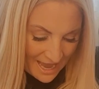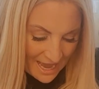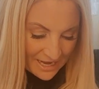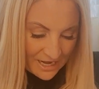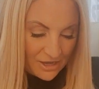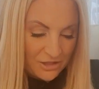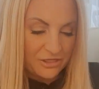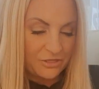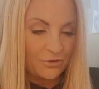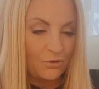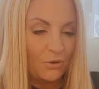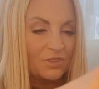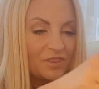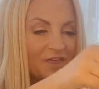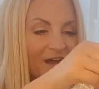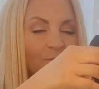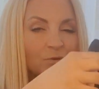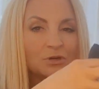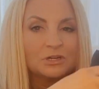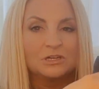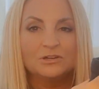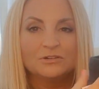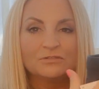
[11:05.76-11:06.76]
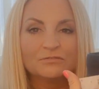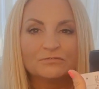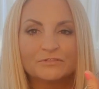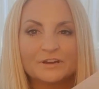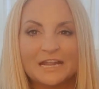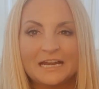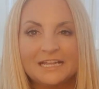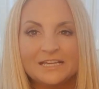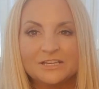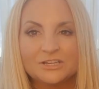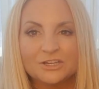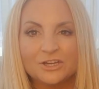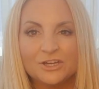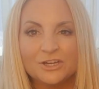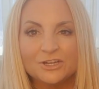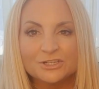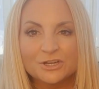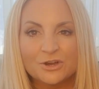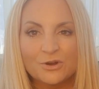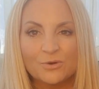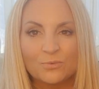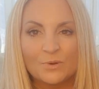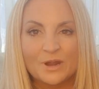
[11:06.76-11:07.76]
and I thought that would look really
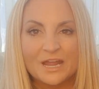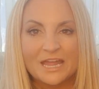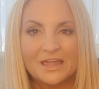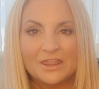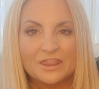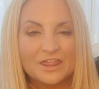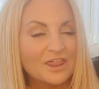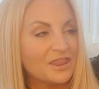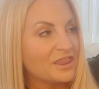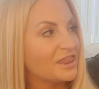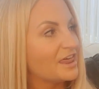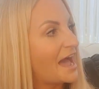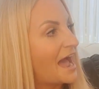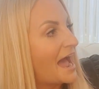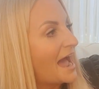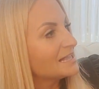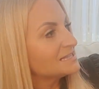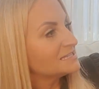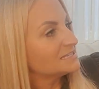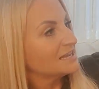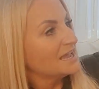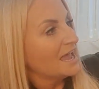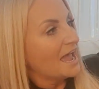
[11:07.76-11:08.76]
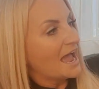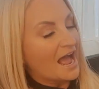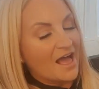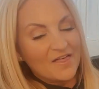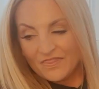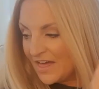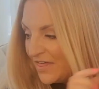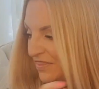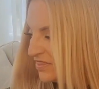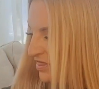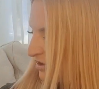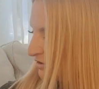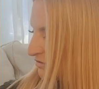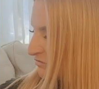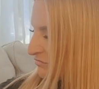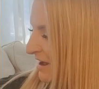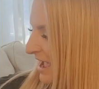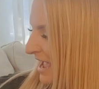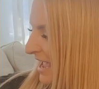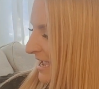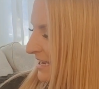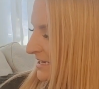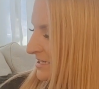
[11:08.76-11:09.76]
good with that. And then the
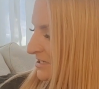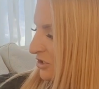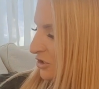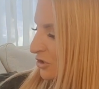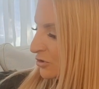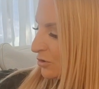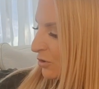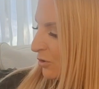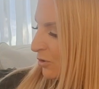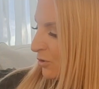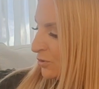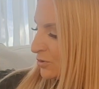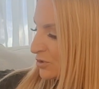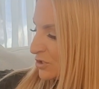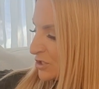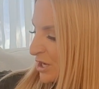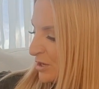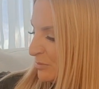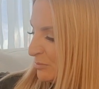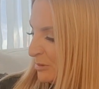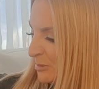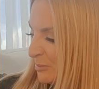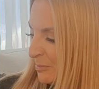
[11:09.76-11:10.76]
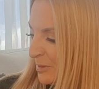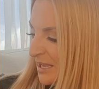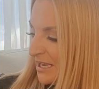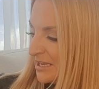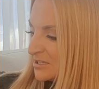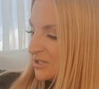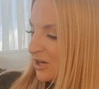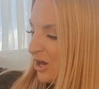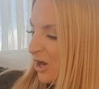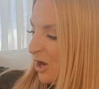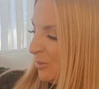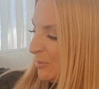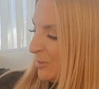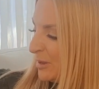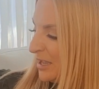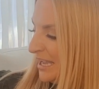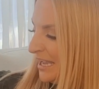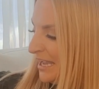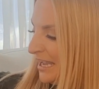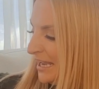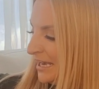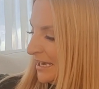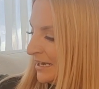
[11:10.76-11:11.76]
red could also be picked up
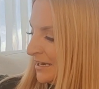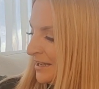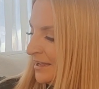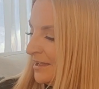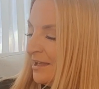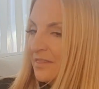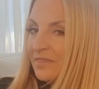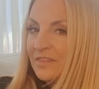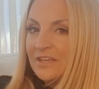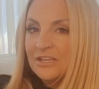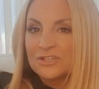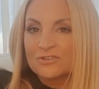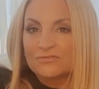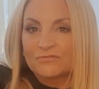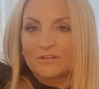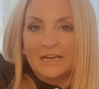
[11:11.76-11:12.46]
in this